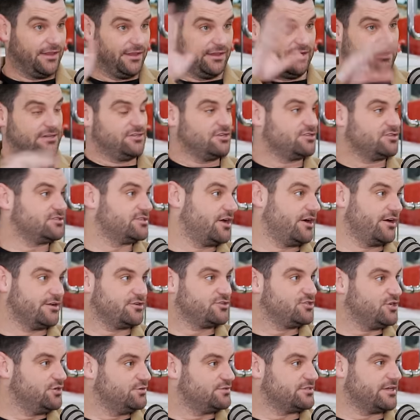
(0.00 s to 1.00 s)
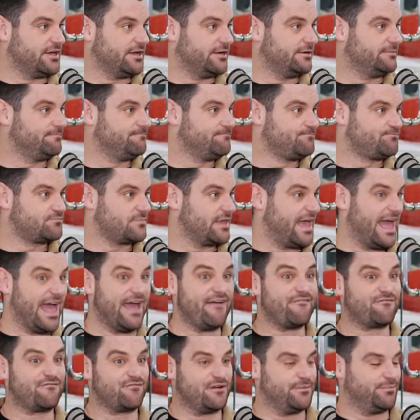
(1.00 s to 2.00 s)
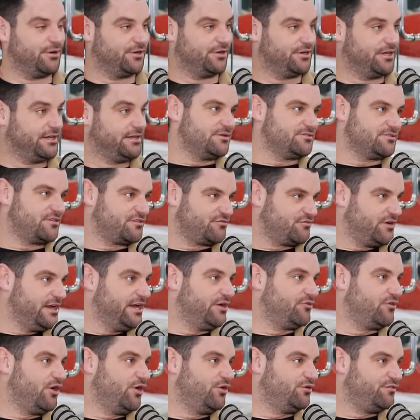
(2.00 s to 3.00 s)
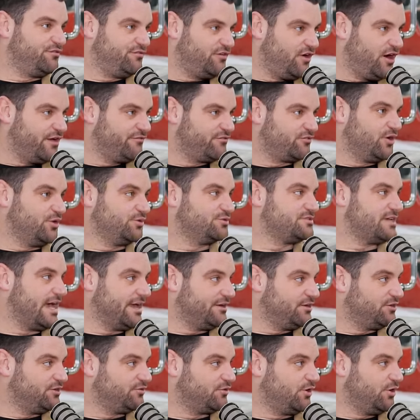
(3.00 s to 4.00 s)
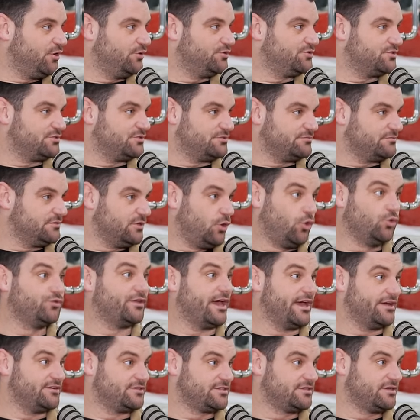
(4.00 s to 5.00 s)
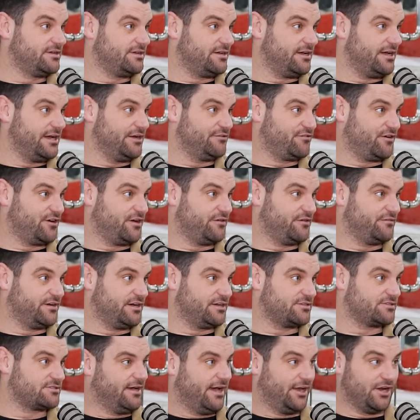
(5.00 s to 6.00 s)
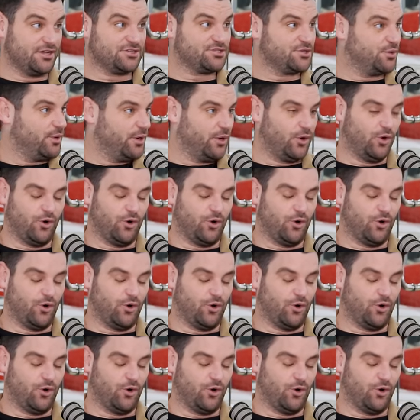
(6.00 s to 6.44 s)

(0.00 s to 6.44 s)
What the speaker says: then he just started shooting everybody. There was a three-year-old, five-year-old, 10-year-old, all dead in front of us. And I saw it